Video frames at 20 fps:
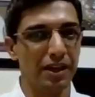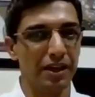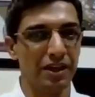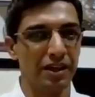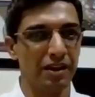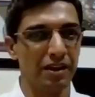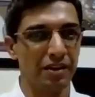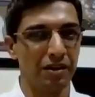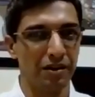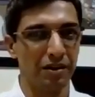in
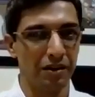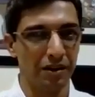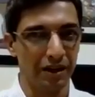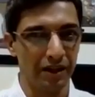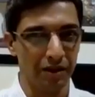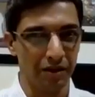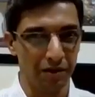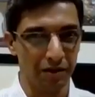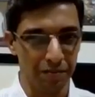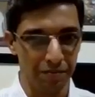
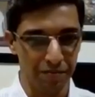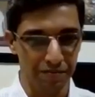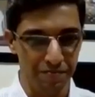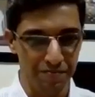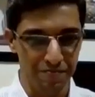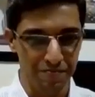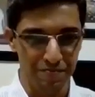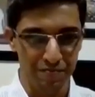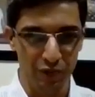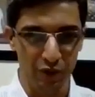a
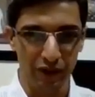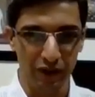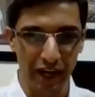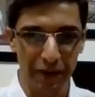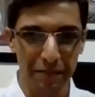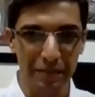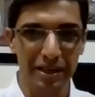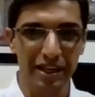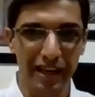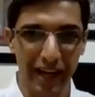
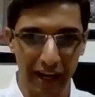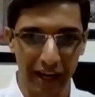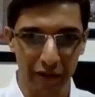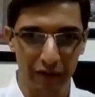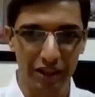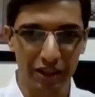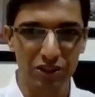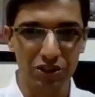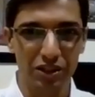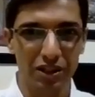programming
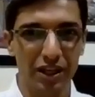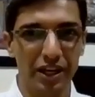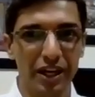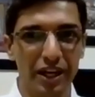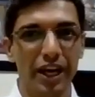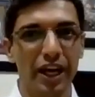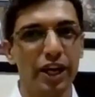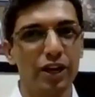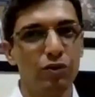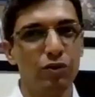language,
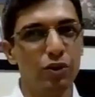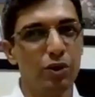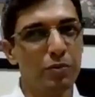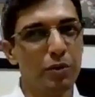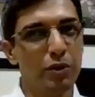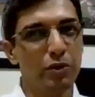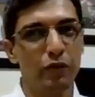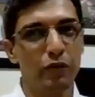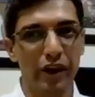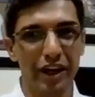it would
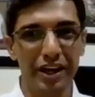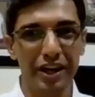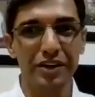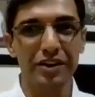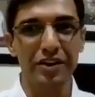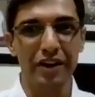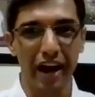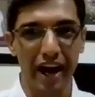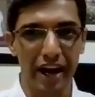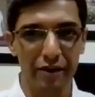be very
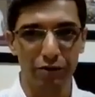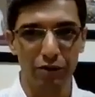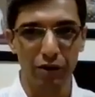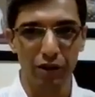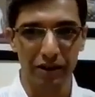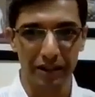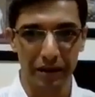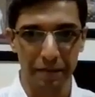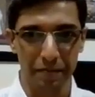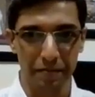dry
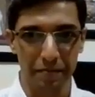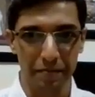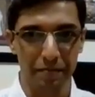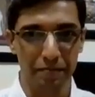for them.